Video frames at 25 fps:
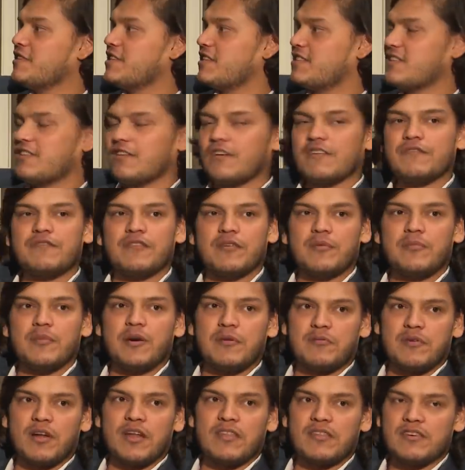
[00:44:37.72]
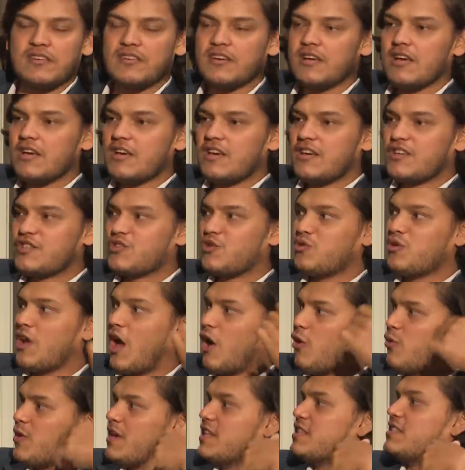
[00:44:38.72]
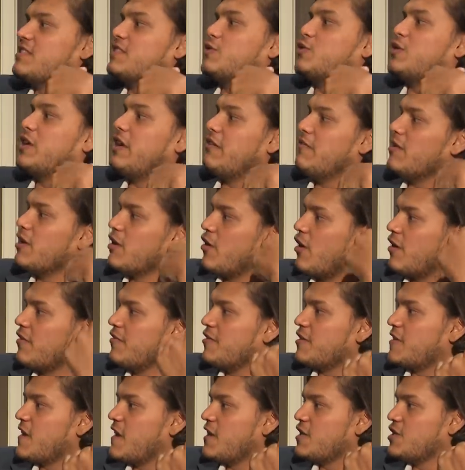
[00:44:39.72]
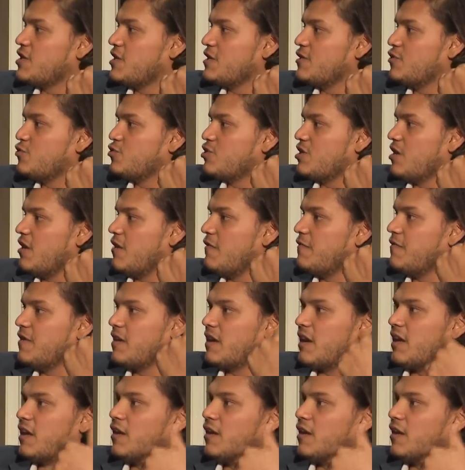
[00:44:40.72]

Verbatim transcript: is a surfer, my brother. So now he's giving a lot of attention to surfing,